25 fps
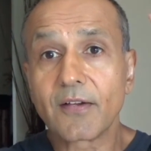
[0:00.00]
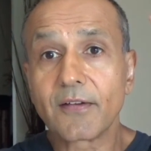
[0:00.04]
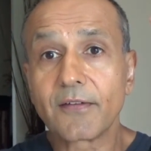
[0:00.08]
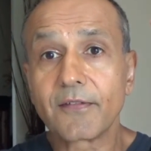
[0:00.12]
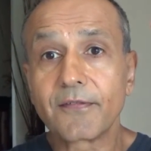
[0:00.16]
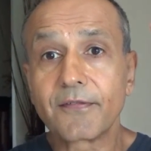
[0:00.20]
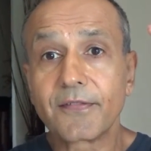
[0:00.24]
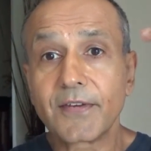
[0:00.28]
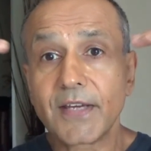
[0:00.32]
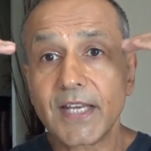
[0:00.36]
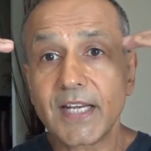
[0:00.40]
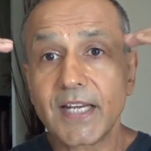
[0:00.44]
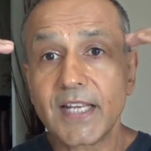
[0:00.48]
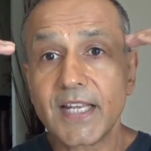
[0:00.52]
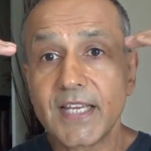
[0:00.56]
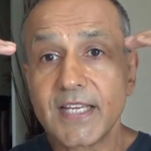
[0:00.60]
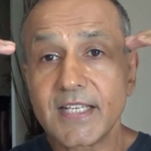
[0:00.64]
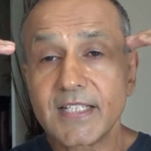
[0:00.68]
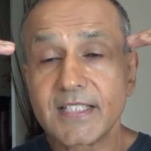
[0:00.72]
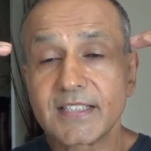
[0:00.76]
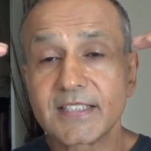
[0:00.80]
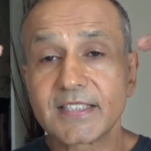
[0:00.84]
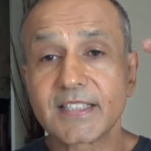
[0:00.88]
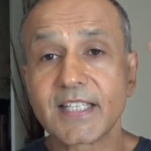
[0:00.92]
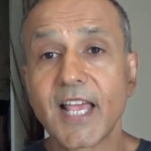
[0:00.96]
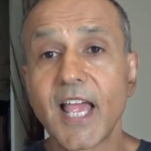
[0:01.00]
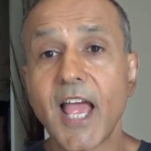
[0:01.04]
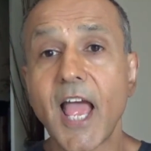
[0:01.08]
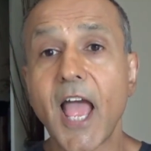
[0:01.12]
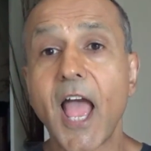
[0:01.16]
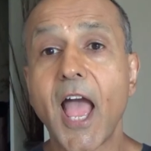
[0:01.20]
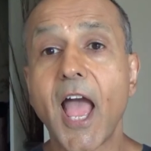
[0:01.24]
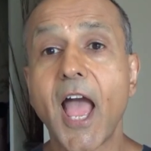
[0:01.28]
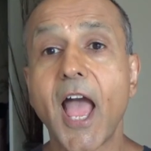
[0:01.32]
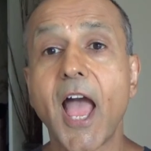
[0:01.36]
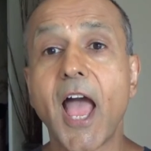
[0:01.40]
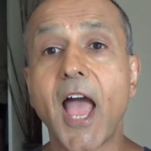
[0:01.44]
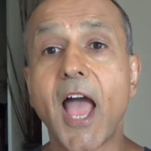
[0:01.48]
feelings,
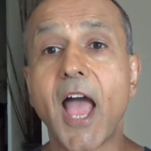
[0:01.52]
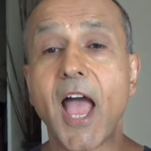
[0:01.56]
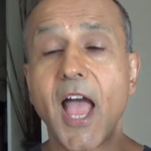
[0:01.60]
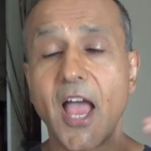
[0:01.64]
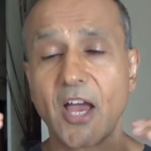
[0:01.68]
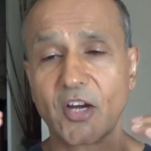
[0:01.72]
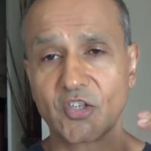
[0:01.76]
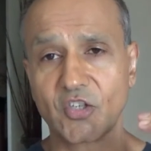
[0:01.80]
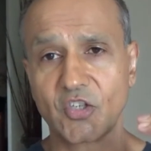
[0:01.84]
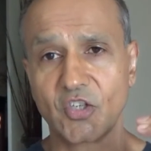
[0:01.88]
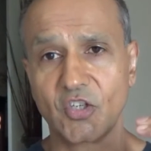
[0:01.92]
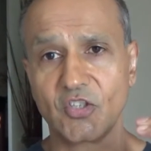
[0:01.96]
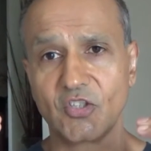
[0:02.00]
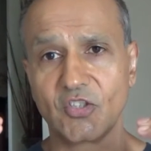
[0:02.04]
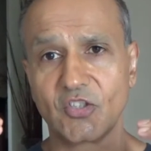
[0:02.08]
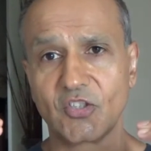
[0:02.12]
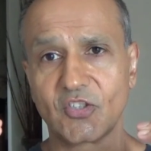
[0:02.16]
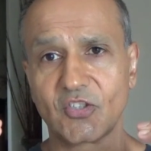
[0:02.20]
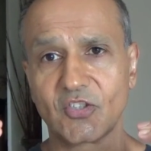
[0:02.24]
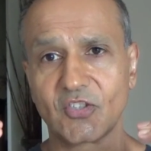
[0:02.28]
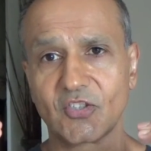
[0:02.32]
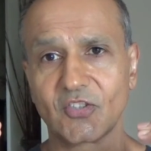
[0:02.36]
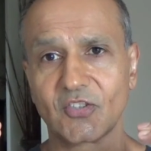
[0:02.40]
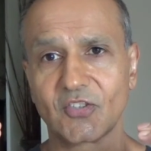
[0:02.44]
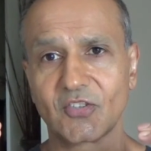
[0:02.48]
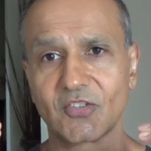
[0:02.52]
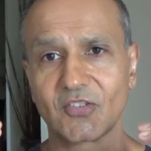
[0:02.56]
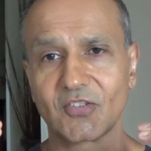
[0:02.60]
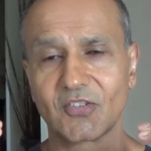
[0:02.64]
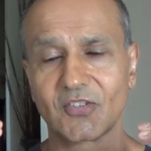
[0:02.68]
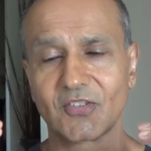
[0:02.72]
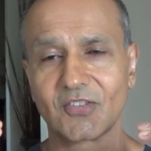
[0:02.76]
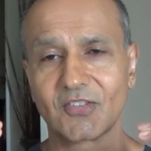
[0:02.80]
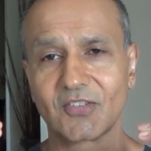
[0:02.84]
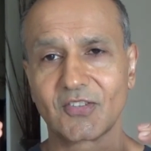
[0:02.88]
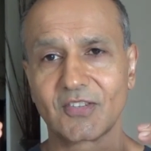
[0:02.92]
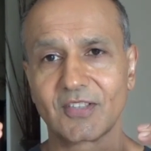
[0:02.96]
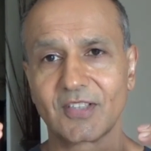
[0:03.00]
actions.
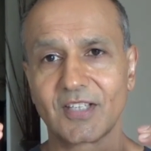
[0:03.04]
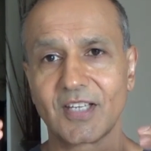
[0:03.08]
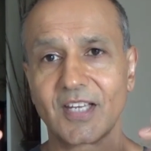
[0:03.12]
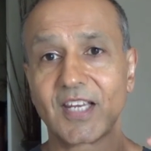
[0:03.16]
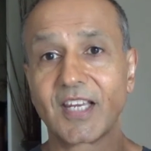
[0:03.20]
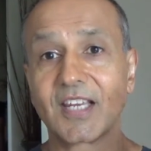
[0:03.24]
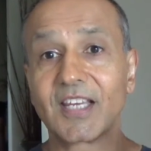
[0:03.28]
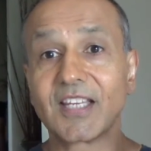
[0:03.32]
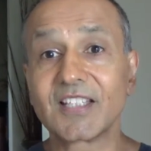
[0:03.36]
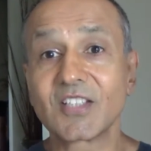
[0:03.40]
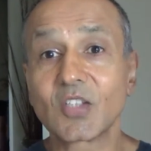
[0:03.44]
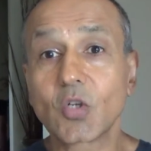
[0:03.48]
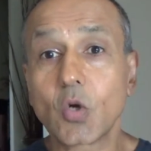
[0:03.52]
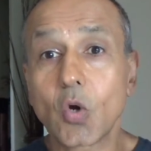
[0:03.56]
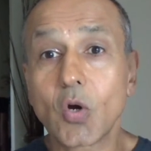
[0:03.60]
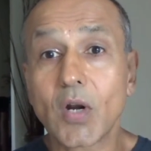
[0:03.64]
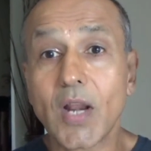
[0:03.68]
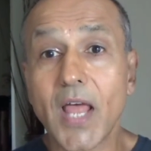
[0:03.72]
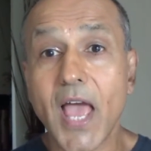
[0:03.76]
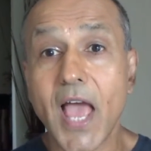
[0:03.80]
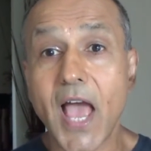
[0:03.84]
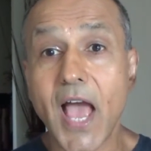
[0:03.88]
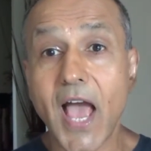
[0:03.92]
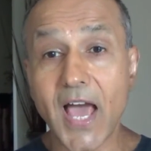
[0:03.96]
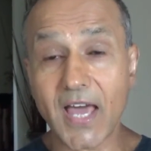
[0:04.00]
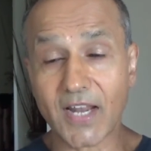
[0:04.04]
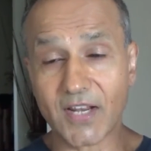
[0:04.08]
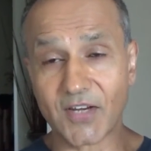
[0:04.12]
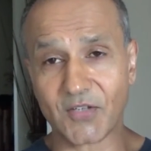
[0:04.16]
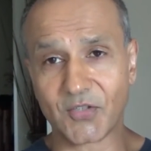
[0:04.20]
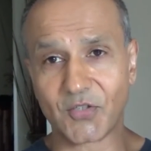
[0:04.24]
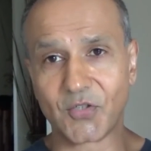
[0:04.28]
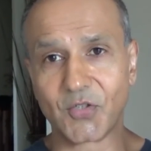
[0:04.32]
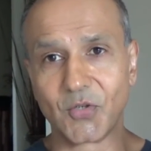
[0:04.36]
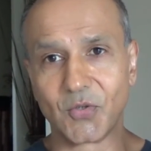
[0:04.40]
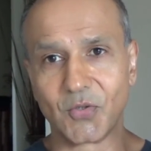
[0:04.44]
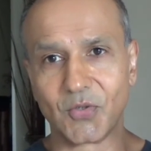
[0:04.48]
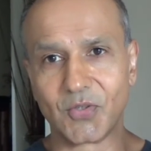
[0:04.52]
It's called
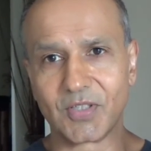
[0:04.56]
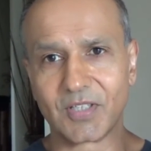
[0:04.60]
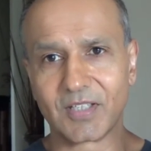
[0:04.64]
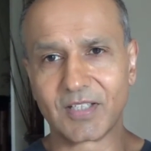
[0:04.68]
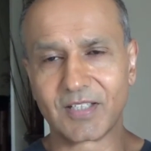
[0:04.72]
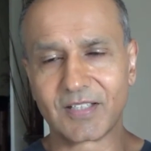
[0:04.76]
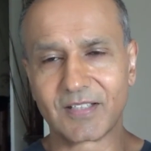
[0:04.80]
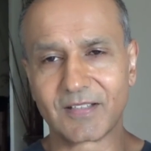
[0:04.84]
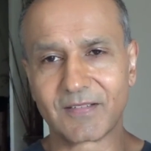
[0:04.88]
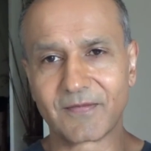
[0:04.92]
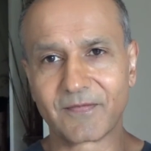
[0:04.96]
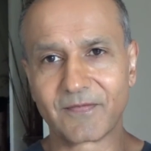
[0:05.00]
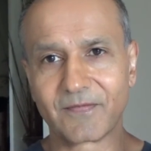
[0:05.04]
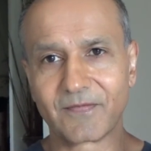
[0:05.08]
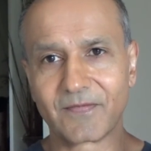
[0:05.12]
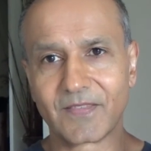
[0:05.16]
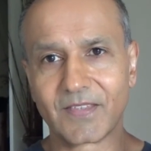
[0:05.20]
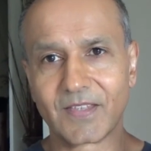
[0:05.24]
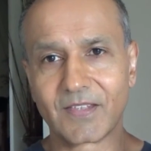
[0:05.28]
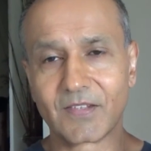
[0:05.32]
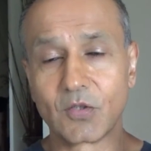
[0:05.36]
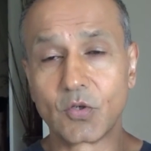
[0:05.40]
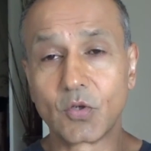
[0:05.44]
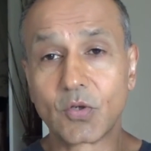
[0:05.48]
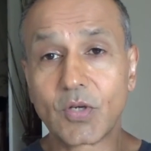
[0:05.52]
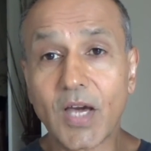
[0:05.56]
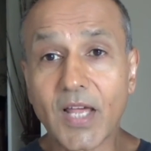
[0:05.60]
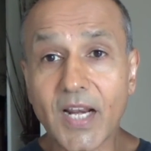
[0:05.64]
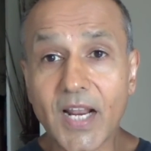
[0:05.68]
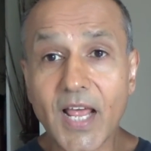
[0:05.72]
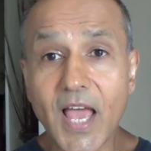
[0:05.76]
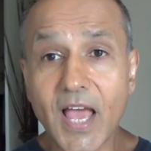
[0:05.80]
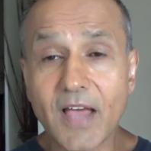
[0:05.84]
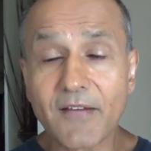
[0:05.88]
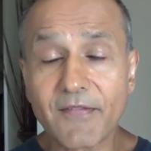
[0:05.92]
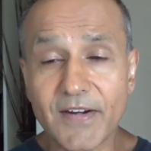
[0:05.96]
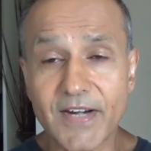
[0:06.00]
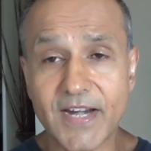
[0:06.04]
attitude. You gotta
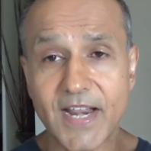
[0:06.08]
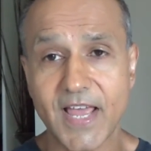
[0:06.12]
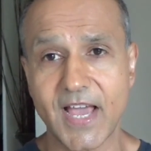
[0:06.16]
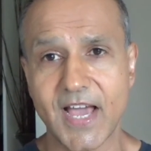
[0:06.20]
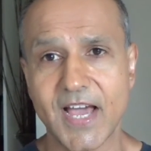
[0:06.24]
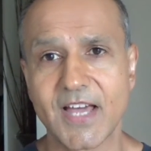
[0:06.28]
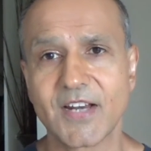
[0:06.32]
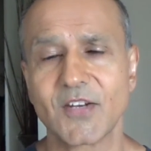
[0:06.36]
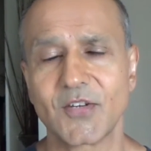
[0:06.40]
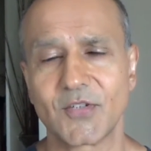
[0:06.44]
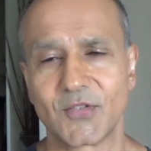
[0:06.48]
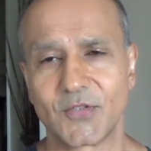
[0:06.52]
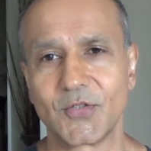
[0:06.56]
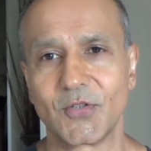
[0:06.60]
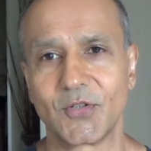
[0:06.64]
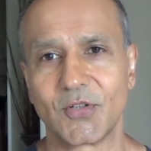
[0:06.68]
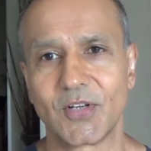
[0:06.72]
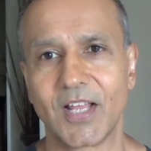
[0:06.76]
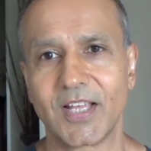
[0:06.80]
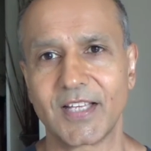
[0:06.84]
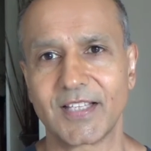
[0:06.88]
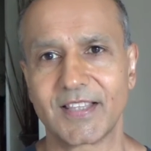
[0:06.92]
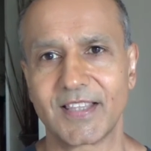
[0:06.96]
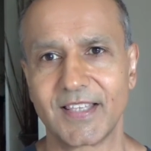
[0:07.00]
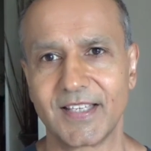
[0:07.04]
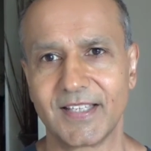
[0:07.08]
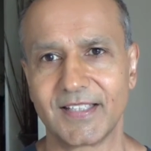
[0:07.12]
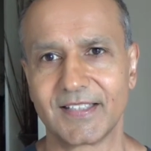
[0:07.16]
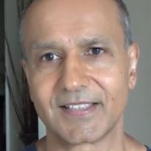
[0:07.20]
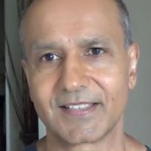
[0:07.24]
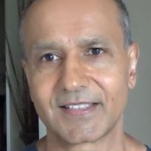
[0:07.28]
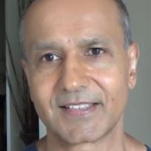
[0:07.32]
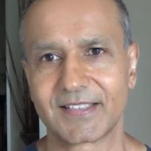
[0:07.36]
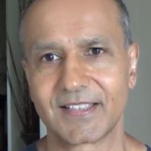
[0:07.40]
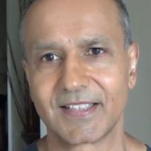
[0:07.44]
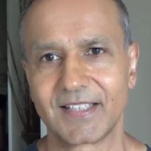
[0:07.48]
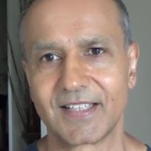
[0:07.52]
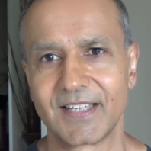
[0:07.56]
have an attitude like
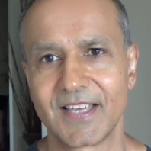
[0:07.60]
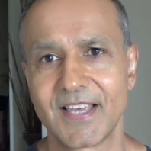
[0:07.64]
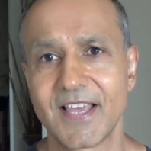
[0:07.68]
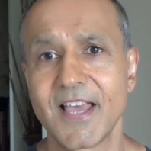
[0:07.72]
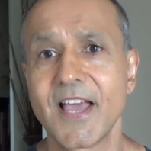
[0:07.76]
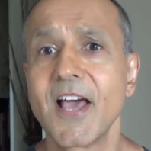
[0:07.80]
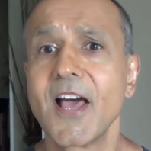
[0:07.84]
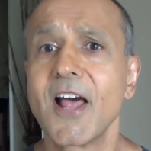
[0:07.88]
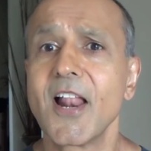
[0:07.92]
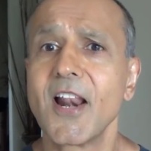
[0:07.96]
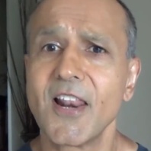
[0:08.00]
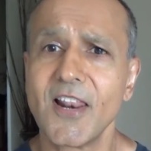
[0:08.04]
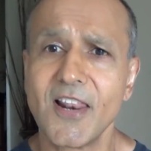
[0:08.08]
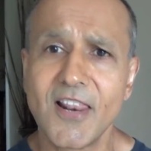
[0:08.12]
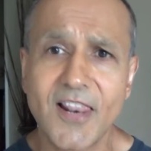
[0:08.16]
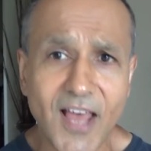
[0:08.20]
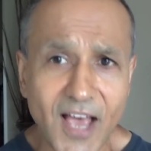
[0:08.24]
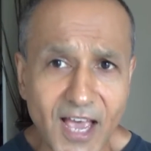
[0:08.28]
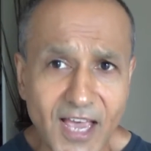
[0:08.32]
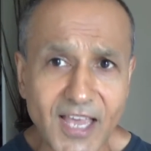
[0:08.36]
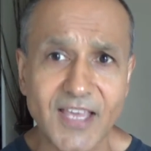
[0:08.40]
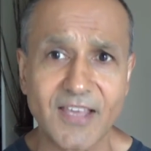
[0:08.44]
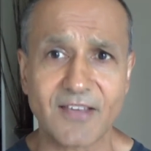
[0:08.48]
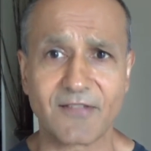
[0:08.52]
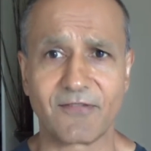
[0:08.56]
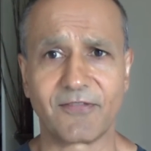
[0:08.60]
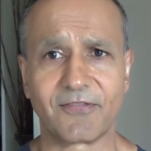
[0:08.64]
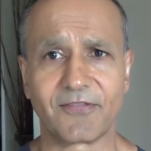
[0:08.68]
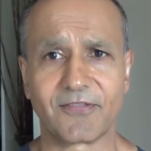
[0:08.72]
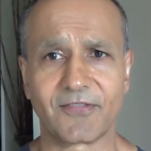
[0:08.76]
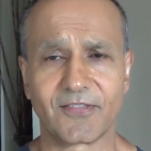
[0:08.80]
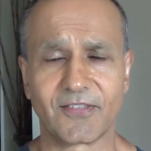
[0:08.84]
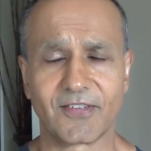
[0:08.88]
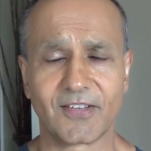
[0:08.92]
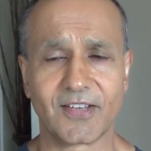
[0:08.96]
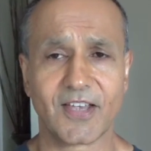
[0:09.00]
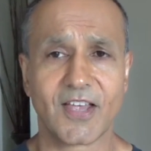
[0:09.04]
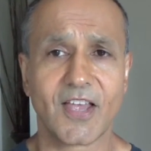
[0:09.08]
this. Life,
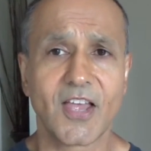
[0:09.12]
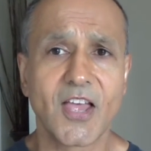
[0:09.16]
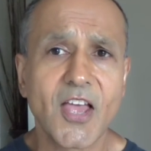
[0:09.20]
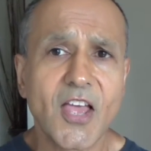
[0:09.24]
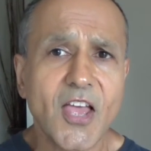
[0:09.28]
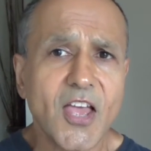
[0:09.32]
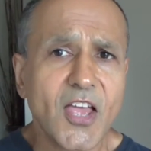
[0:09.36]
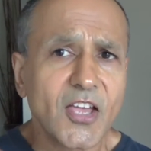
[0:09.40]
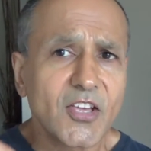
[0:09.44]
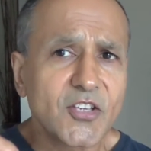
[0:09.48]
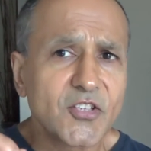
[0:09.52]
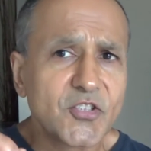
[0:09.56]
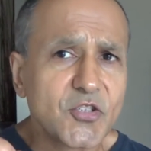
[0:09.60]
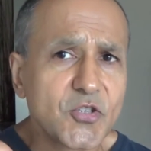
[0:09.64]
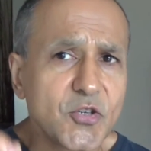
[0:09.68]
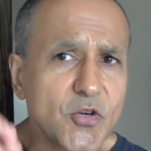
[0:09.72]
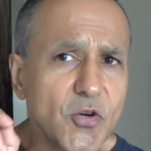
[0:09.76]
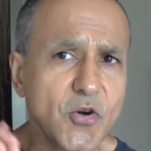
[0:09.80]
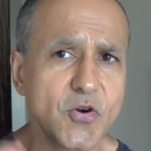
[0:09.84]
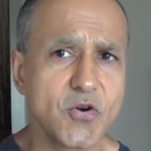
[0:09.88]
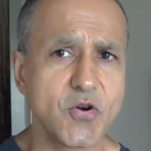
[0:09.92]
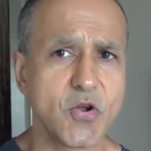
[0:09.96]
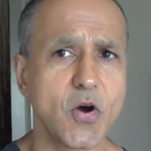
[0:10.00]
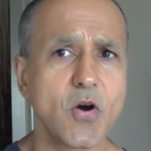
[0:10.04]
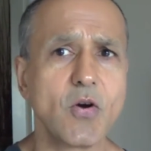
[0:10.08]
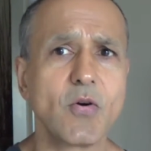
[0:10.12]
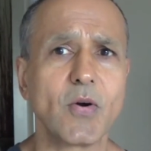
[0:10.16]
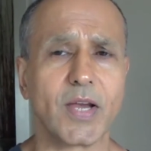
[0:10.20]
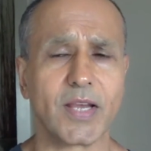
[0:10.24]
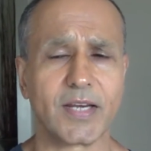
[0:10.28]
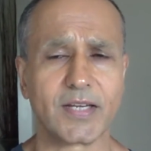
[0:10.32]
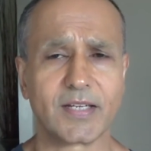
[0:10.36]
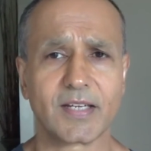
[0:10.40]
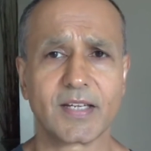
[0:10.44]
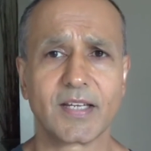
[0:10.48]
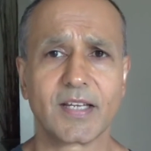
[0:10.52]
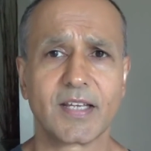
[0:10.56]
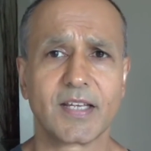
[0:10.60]
as you know it,